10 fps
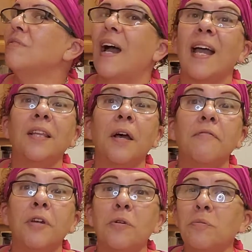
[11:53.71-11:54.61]
I love
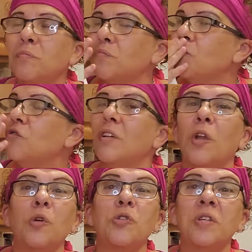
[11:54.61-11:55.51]
you.
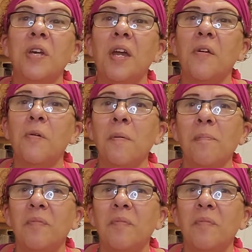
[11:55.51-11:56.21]
Los quiero.